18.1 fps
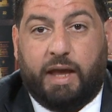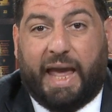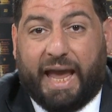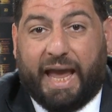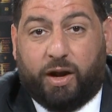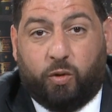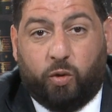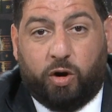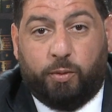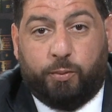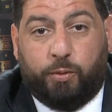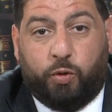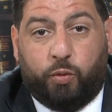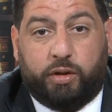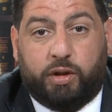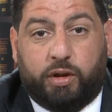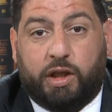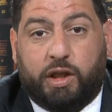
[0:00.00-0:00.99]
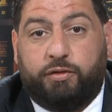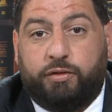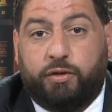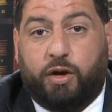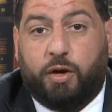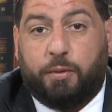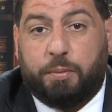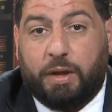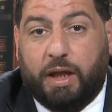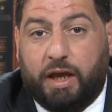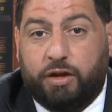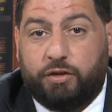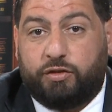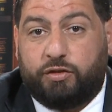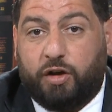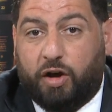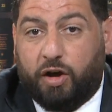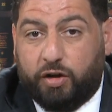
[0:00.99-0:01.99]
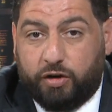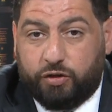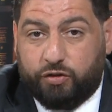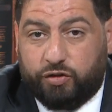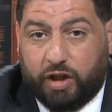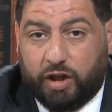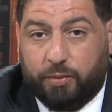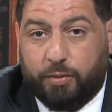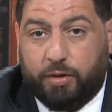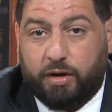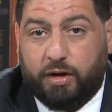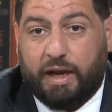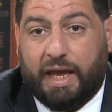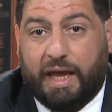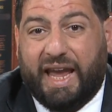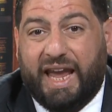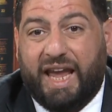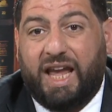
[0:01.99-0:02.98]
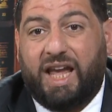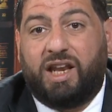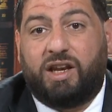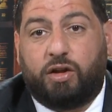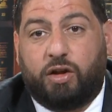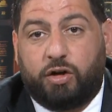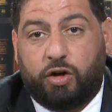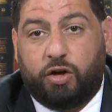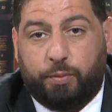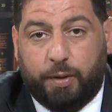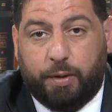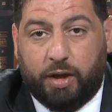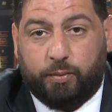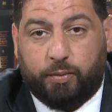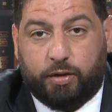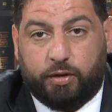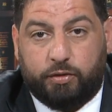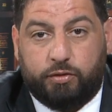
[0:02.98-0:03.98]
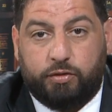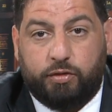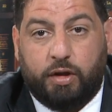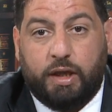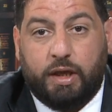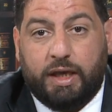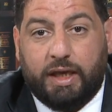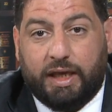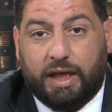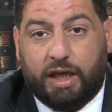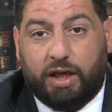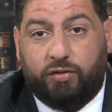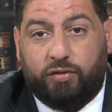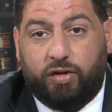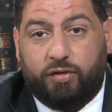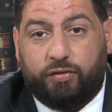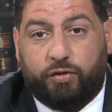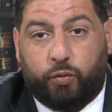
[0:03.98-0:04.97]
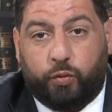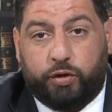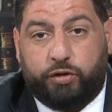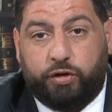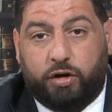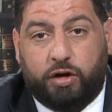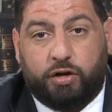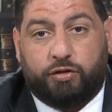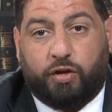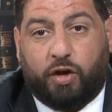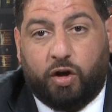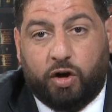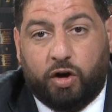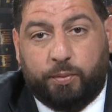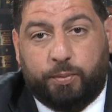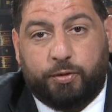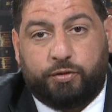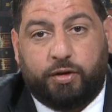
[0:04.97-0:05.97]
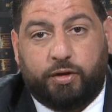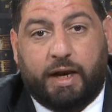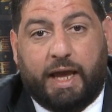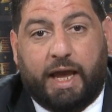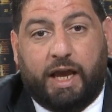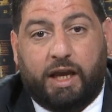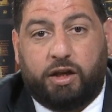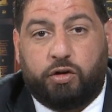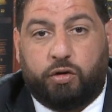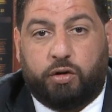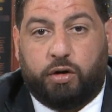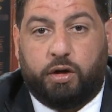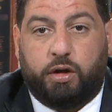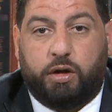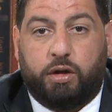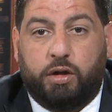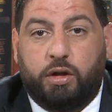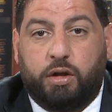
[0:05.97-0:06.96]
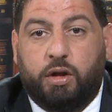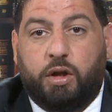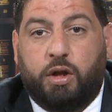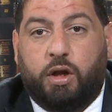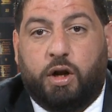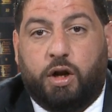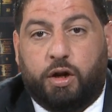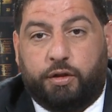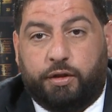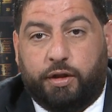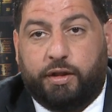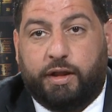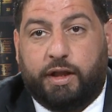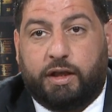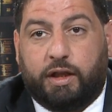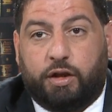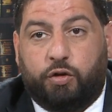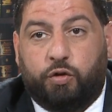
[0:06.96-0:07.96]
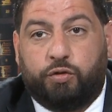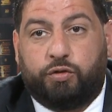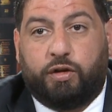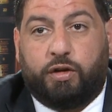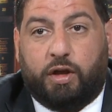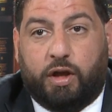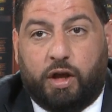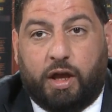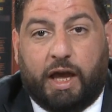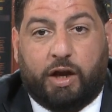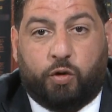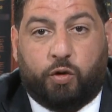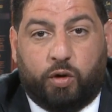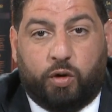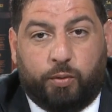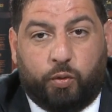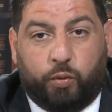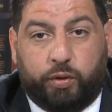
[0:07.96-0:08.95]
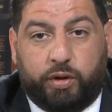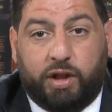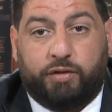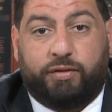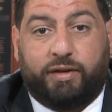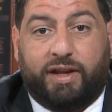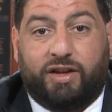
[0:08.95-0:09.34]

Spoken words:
Equitable relief applies to understatement and underpayments. Even if the return is 100% accurate, then they can use equitable relief.